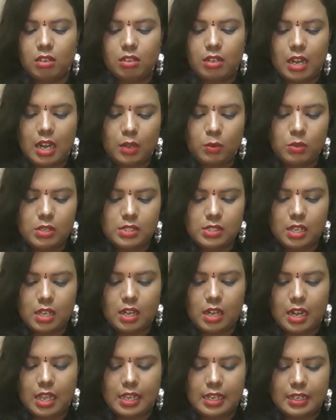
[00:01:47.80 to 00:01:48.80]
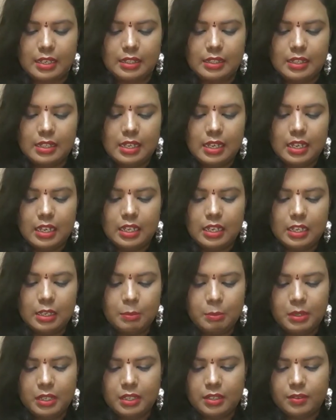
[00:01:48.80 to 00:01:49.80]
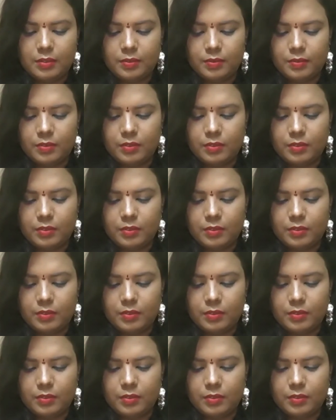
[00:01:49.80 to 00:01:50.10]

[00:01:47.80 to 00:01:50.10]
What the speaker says: granules are like a little bit